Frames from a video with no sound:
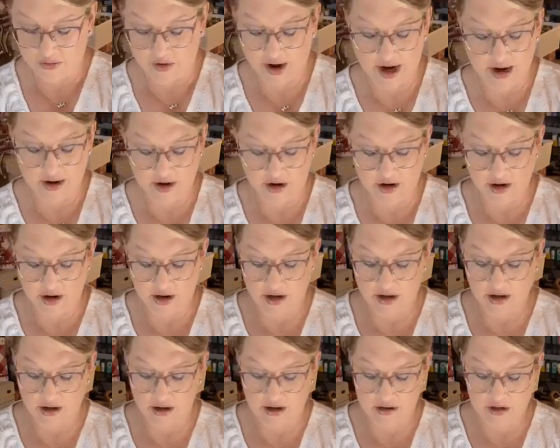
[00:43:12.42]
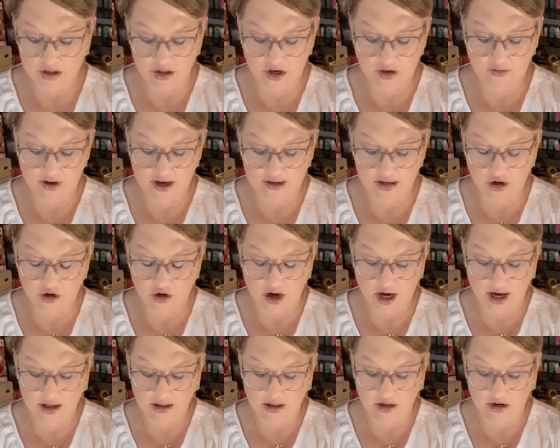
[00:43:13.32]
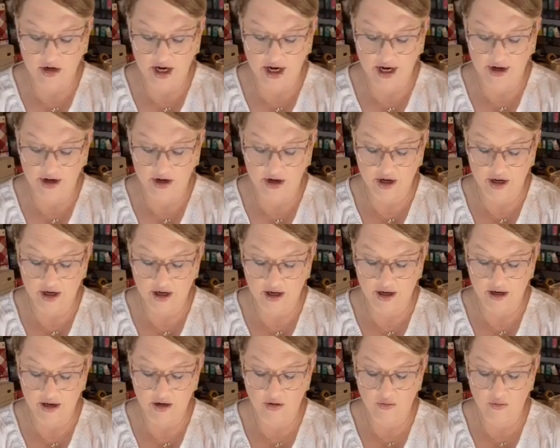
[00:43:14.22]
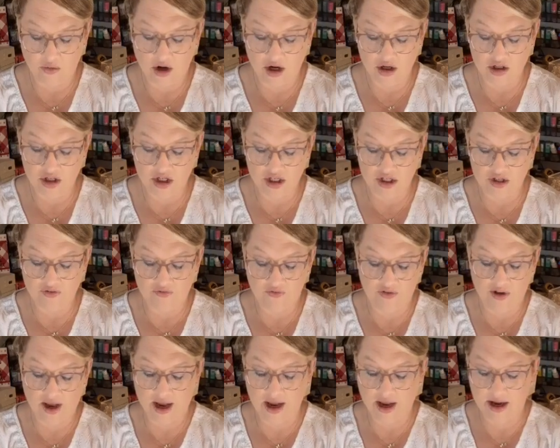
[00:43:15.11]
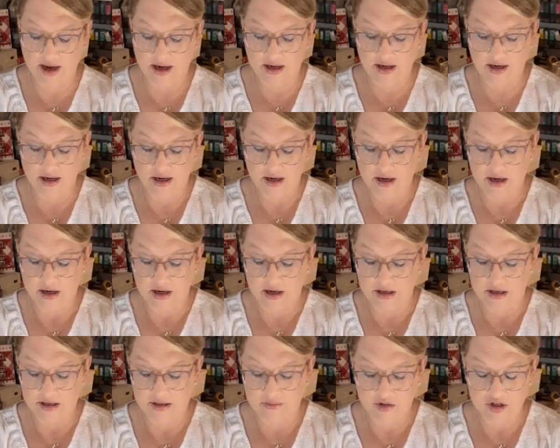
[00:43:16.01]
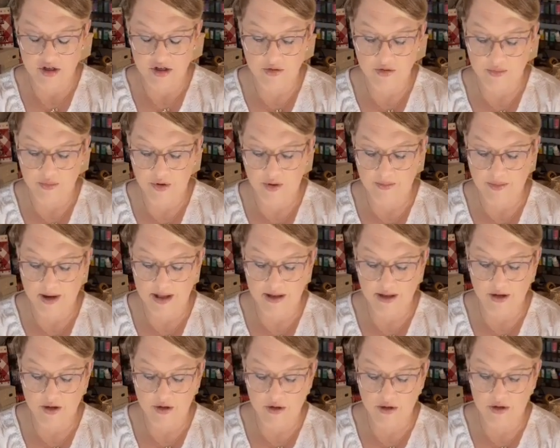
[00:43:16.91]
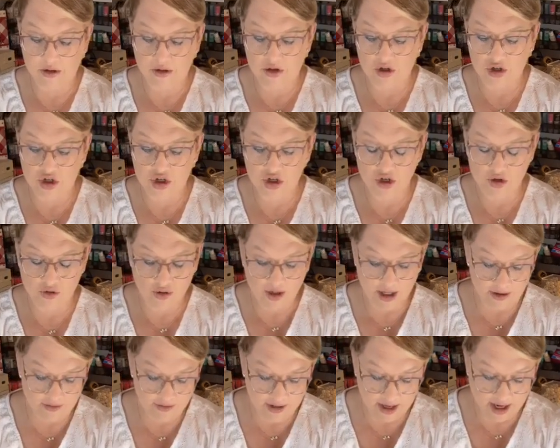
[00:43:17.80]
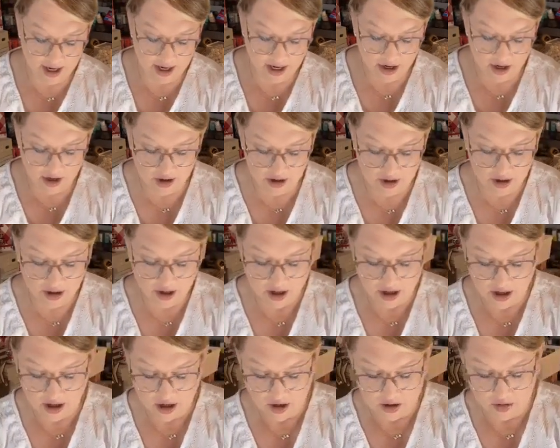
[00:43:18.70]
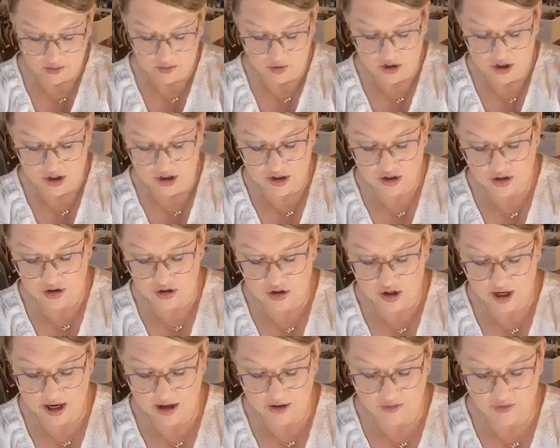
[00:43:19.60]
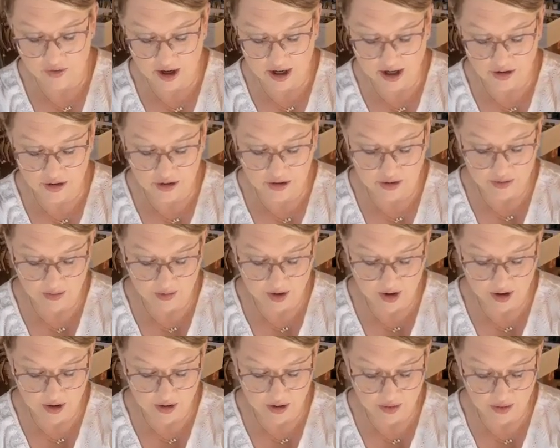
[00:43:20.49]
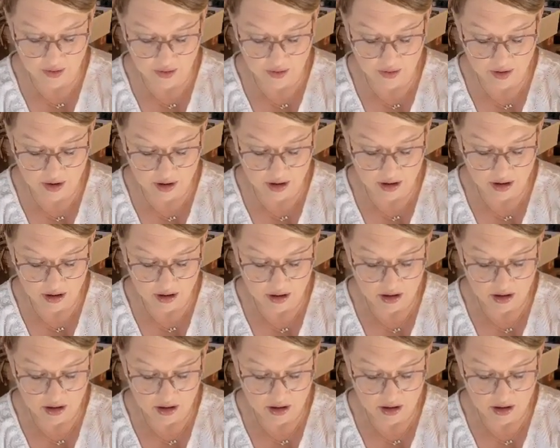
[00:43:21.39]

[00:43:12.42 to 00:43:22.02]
threader. Serve as a great threader. It'll work just fine. So I'm just going to put my little jute in there. We're just going to try to run it through.